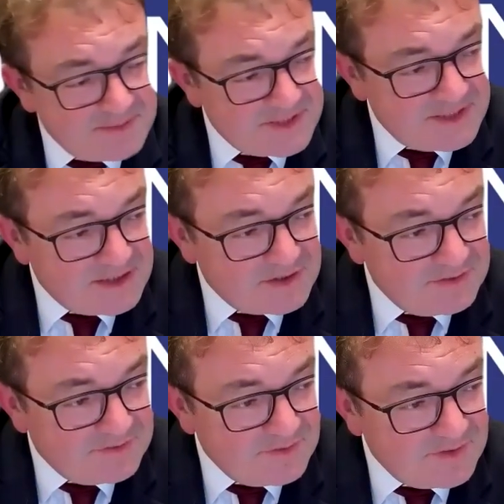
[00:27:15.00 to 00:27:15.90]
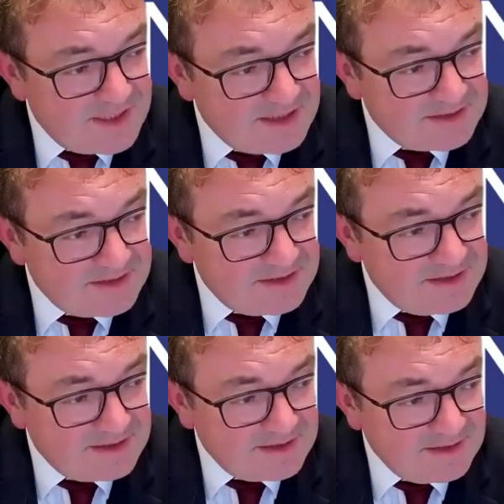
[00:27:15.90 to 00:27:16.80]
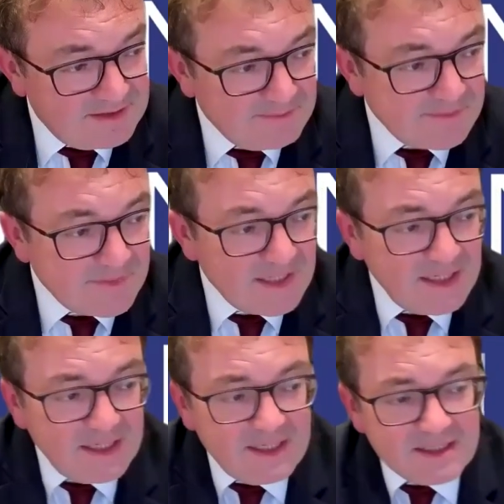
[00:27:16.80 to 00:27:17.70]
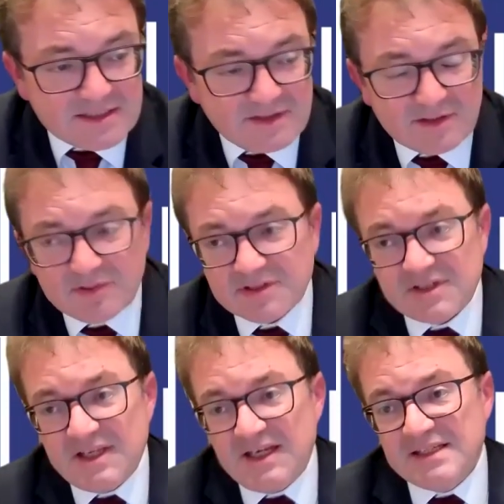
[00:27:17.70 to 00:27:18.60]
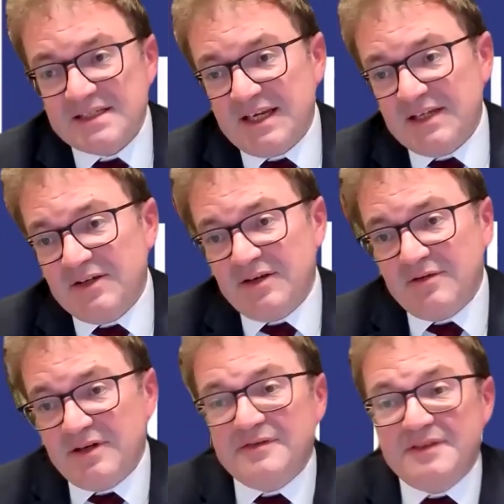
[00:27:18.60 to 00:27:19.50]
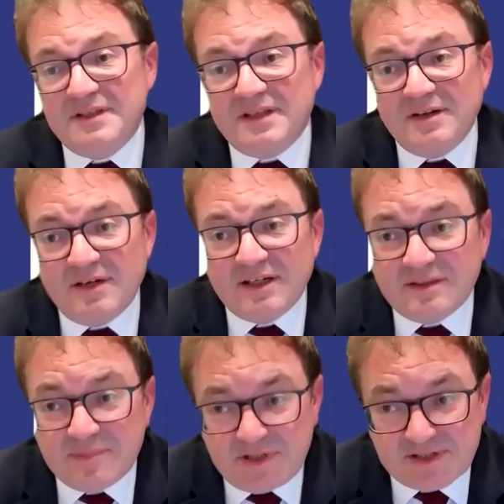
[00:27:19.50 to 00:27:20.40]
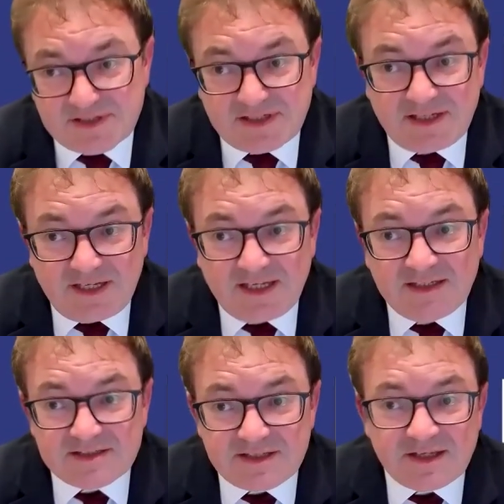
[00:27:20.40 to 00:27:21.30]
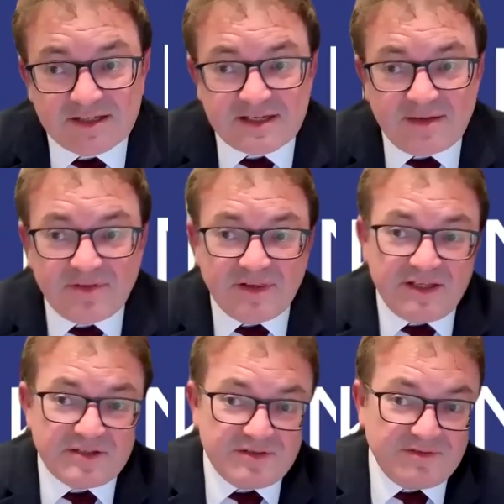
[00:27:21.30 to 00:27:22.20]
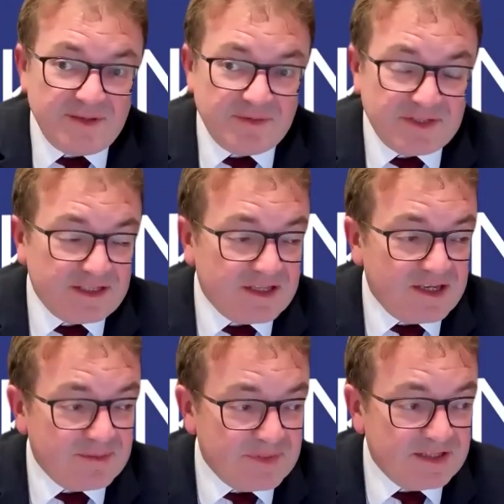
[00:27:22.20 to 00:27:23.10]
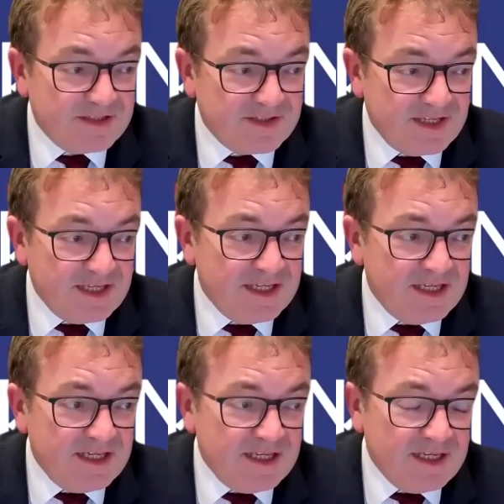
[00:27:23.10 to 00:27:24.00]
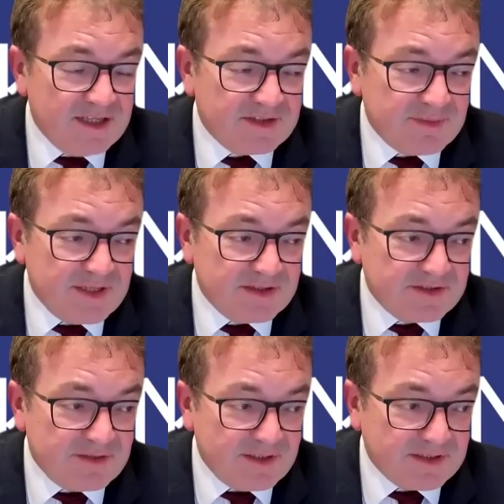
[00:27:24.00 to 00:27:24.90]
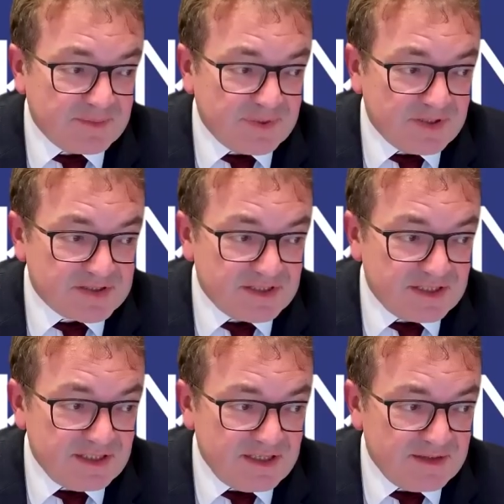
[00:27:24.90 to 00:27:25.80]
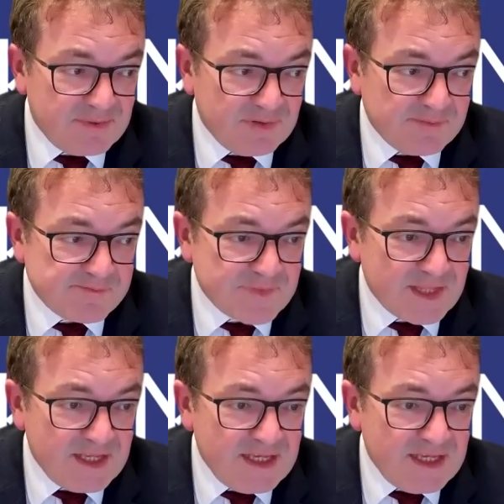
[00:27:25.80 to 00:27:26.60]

becomes an issue for that litigant. So the question then is, can you go after the director personally, sidestepping the issue of limited liability to make the director personally liable?